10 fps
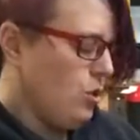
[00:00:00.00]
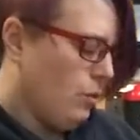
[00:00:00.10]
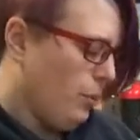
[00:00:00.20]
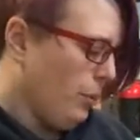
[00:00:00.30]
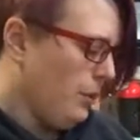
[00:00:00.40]
You
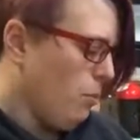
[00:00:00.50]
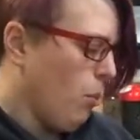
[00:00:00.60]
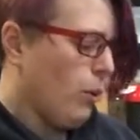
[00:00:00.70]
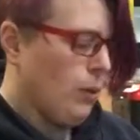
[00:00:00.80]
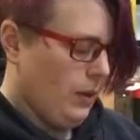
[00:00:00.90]
can put
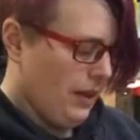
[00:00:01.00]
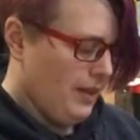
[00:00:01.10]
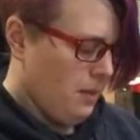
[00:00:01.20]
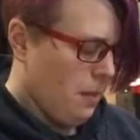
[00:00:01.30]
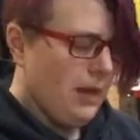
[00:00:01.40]
more or
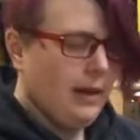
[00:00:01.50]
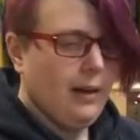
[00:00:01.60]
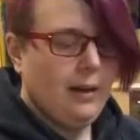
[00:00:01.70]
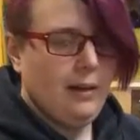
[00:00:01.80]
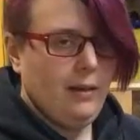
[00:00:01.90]
less
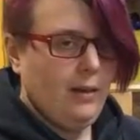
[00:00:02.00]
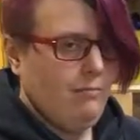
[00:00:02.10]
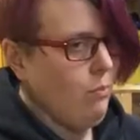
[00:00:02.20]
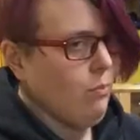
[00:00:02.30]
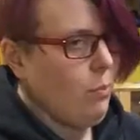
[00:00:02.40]
depending
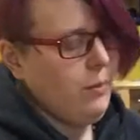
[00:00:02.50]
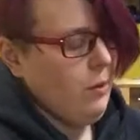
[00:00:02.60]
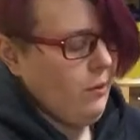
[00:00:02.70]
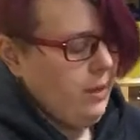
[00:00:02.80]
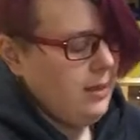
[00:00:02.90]
on
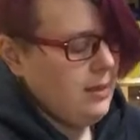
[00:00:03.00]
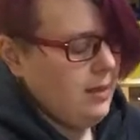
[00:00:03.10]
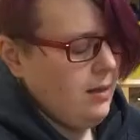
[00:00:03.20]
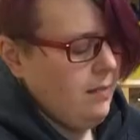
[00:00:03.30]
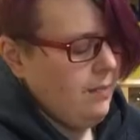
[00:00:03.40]
your needs.
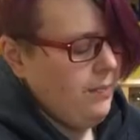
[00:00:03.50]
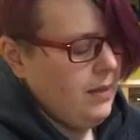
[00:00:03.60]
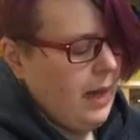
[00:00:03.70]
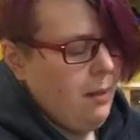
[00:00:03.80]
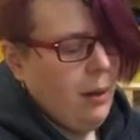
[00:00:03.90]
The
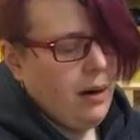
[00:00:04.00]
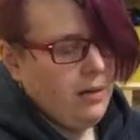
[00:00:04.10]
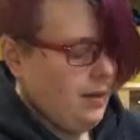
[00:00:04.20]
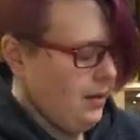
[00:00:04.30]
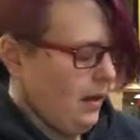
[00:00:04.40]
hemp
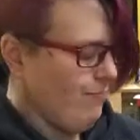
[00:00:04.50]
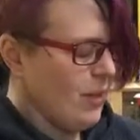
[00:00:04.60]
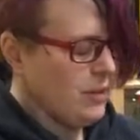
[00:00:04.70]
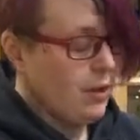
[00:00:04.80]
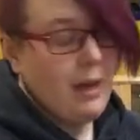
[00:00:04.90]

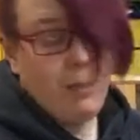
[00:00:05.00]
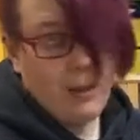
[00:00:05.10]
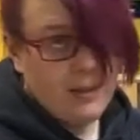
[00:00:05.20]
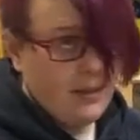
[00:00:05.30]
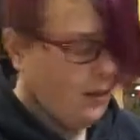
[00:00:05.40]

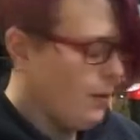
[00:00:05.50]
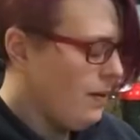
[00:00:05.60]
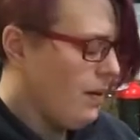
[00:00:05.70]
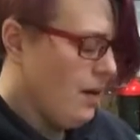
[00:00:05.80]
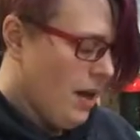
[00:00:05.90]
hearts that go
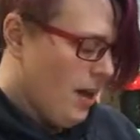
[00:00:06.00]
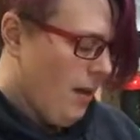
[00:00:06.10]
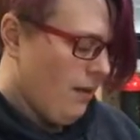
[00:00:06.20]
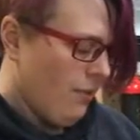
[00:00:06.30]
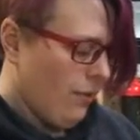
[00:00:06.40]
in there,
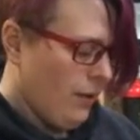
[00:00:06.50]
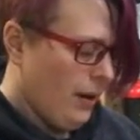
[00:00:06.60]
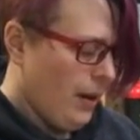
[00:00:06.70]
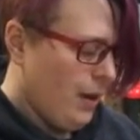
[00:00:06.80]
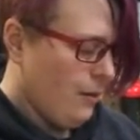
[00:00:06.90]
they're
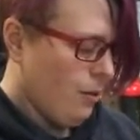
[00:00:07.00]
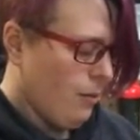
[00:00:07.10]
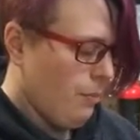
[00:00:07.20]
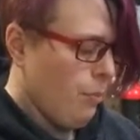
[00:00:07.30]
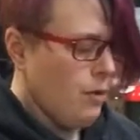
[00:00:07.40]

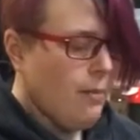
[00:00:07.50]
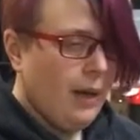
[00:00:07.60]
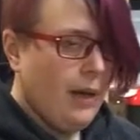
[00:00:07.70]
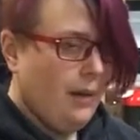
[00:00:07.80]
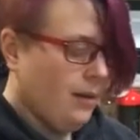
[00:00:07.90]
a
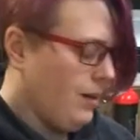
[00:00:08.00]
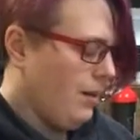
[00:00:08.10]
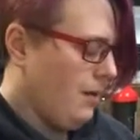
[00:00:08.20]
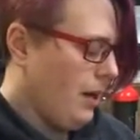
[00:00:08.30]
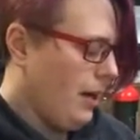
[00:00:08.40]
prebiotic.
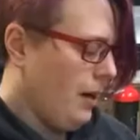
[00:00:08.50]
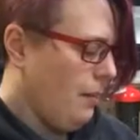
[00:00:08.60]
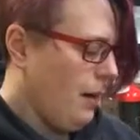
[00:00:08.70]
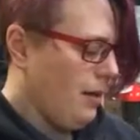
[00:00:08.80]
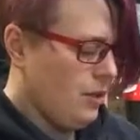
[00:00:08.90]

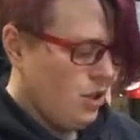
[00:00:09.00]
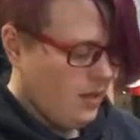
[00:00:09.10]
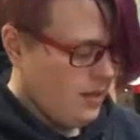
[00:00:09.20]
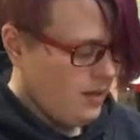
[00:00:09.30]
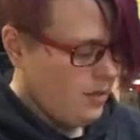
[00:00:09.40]
And the
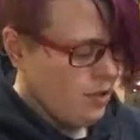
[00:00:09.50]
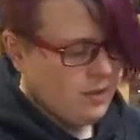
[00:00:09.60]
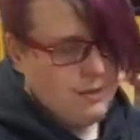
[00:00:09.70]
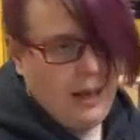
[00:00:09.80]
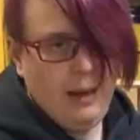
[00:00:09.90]
chia seeds are
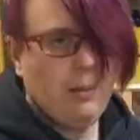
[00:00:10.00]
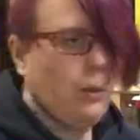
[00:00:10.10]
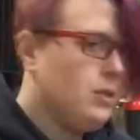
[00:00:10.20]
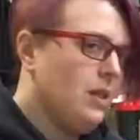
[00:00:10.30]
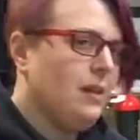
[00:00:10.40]
just some added
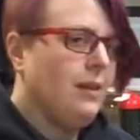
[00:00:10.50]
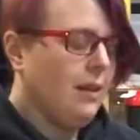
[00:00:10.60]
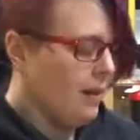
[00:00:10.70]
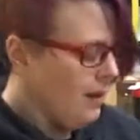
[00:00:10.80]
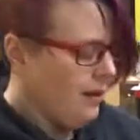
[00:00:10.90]
protein,
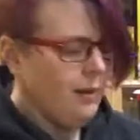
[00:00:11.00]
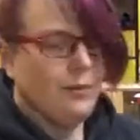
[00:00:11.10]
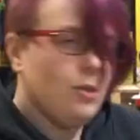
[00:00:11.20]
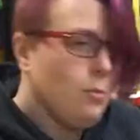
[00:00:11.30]
and they, you know.